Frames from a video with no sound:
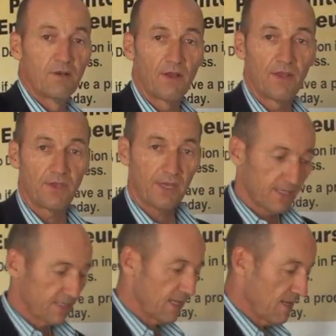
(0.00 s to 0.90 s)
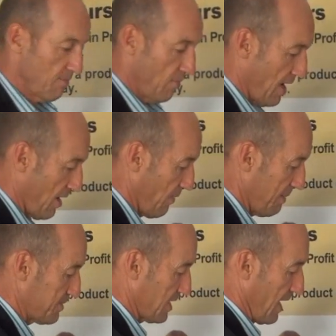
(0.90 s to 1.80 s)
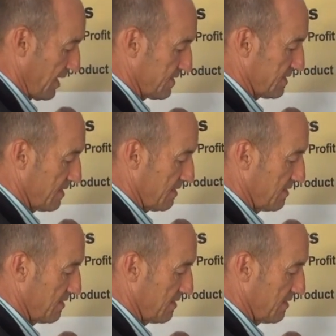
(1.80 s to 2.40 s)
Right? You can sell them via websites.